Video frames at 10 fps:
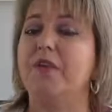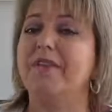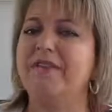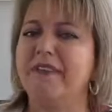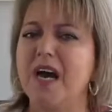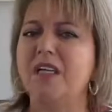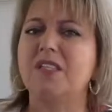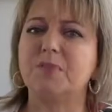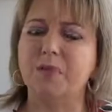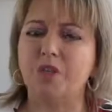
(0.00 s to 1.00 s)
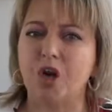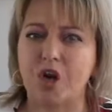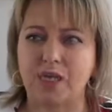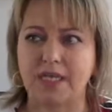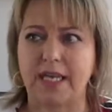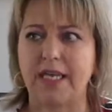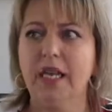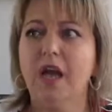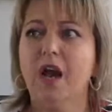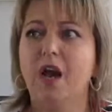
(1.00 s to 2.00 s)
The vast majority
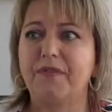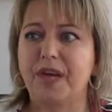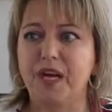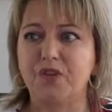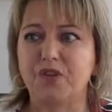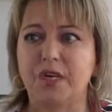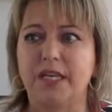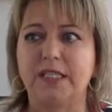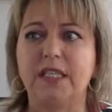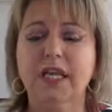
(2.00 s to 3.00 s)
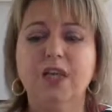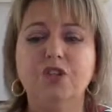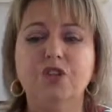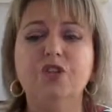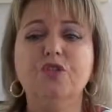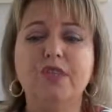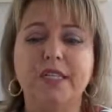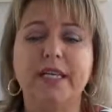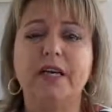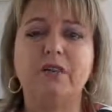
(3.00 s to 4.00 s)
of countries do
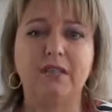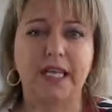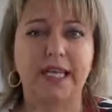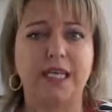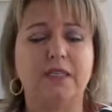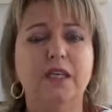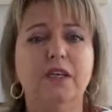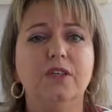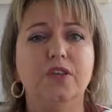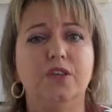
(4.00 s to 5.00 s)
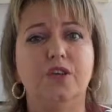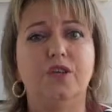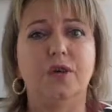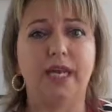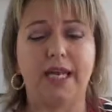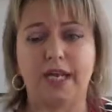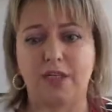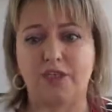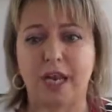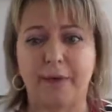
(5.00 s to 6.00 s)
still need to do an
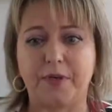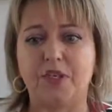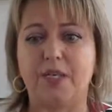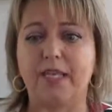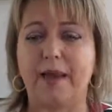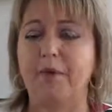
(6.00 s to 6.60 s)
English language exam.